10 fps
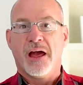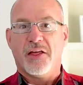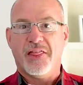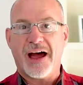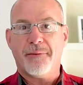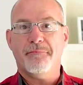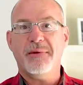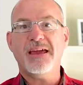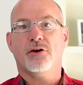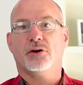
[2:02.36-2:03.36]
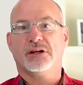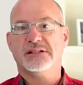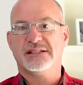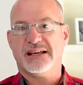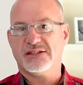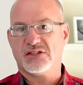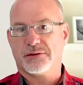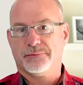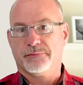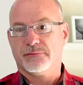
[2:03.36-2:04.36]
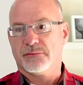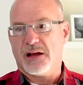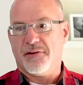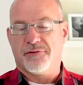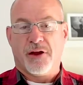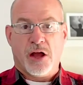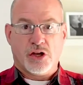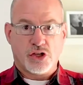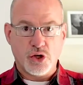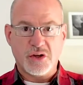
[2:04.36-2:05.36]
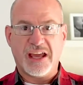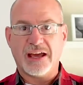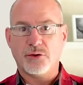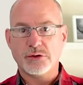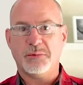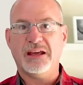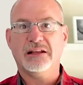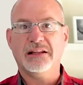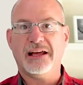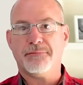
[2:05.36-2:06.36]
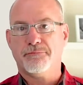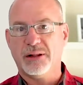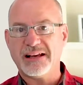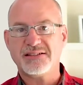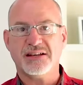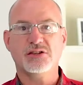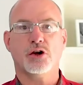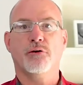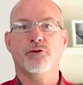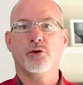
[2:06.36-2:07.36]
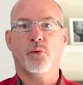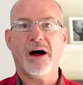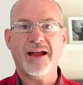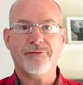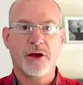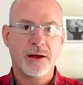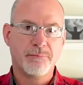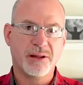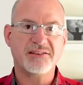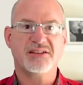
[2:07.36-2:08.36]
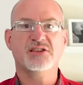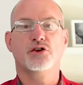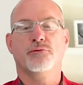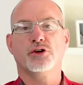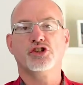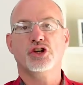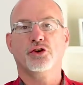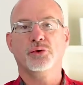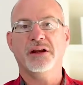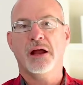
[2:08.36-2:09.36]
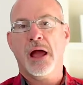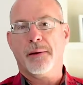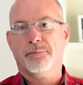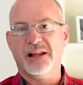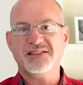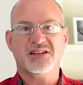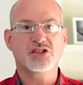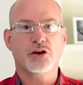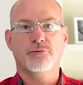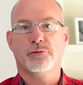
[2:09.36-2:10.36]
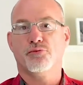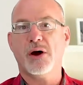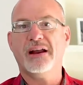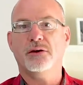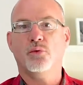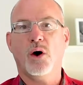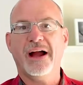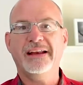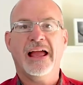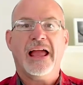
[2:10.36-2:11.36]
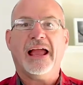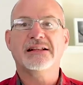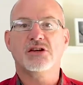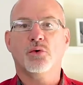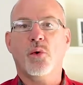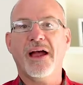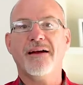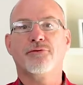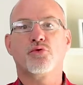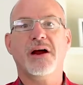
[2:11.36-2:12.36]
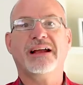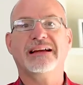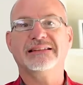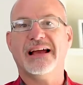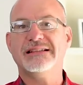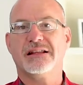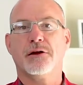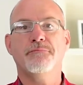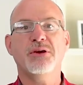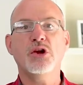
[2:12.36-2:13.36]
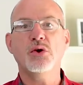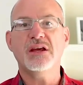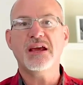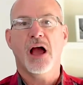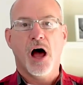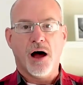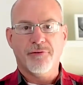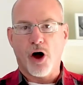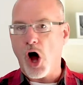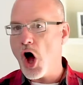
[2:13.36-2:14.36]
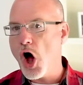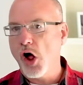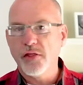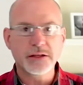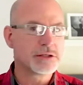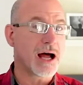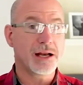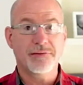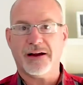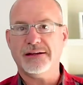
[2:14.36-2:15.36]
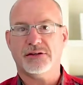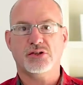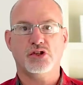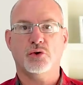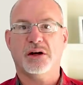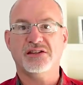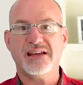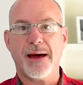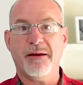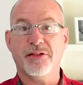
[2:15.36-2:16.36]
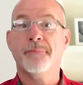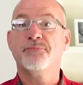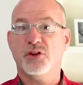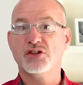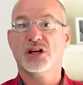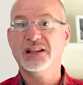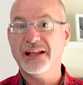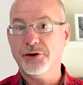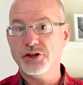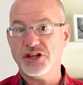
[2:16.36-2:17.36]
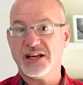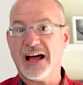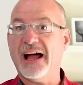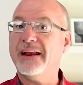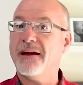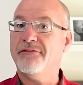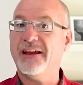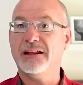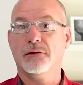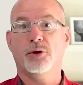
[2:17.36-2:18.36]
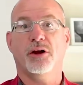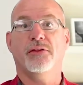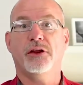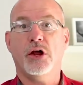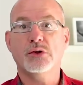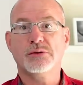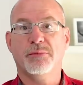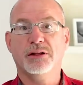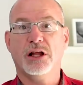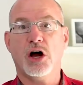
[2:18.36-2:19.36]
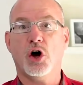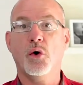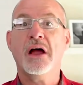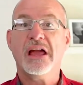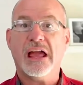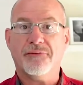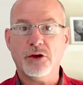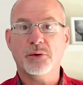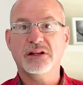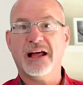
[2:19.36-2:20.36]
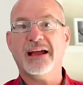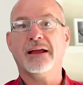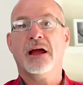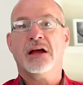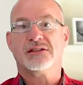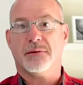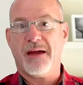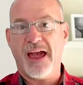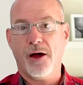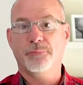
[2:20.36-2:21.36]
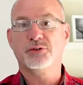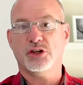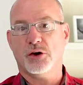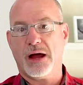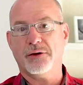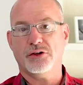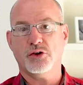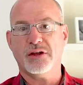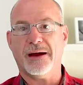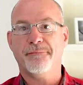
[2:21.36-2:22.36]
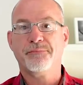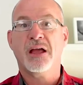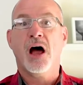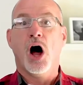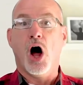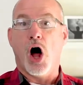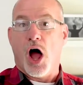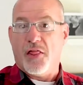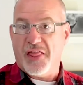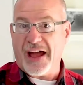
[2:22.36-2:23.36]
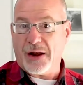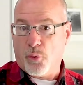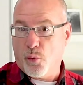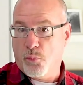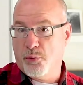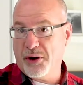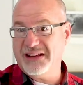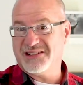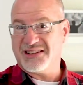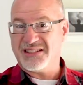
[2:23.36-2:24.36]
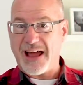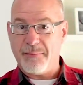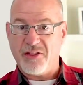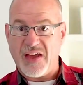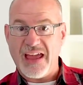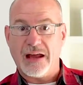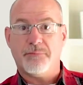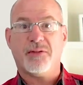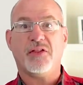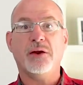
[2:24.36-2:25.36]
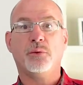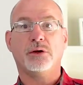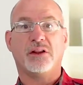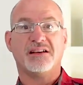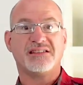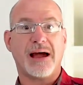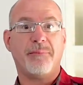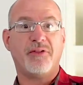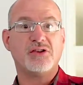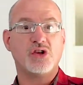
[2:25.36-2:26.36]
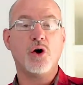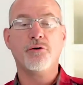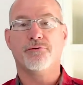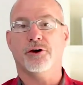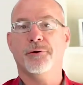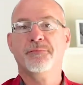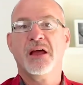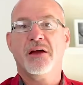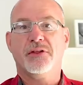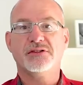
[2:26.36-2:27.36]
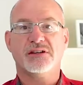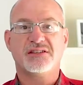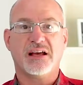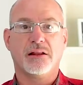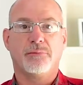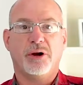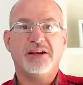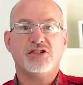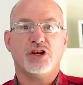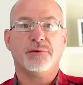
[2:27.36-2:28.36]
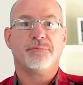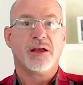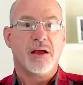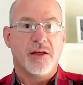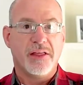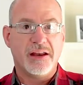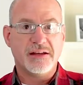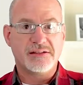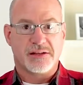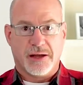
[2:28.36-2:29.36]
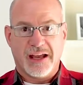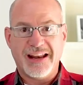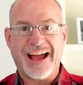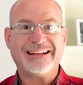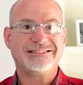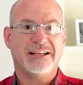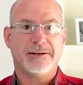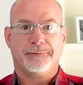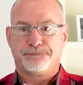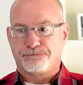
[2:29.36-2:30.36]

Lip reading: That meal consists of 2 candles being lit, blessings over the wife, blessings over children, blessings over bread and wine. It's a way of recognizing the beauty of all that God invites us to on Sabbath. There's a liturgy guide available in the notes below if you would like some help to know how to do that. That brings the Sabbath in, but then when the Sabbath is over, there's a celebration that is enacted